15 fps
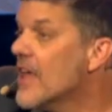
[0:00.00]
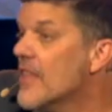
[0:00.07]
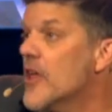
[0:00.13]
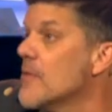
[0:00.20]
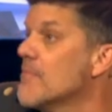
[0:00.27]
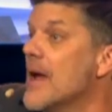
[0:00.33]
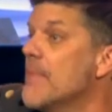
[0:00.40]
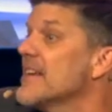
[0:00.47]

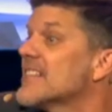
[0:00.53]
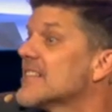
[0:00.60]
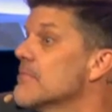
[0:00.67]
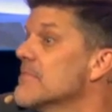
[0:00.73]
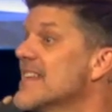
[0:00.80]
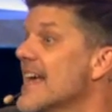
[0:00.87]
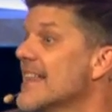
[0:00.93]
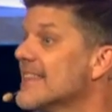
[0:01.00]
There may be
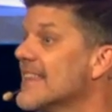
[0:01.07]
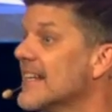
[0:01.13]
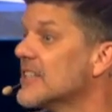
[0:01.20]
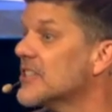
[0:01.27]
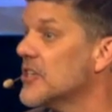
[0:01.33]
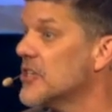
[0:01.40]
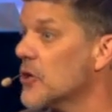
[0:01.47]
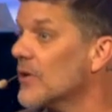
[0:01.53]
some dead
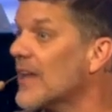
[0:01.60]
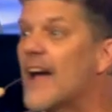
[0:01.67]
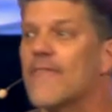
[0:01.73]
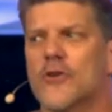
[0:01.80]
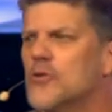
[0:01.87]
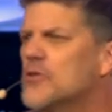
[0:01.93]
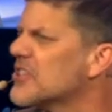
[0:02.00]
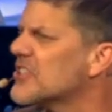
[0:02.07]
things in your
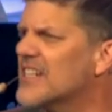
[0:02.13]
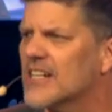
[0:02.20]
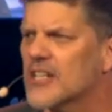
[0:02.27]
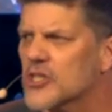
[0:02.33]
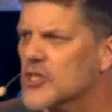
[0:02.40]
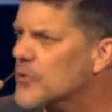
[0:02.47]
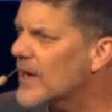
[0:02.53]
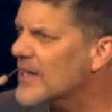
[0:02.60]
life. You just need to
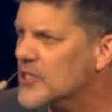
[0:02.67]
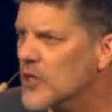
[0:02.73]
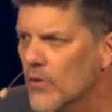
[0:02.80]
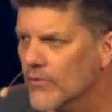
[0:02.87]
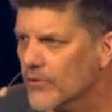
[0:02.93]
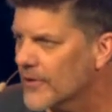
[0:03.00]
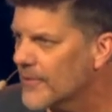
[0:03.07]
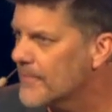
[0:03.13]
stretch
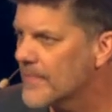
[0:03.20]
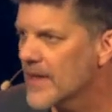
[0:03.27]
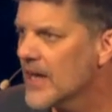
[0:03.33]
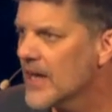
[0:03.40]
over them.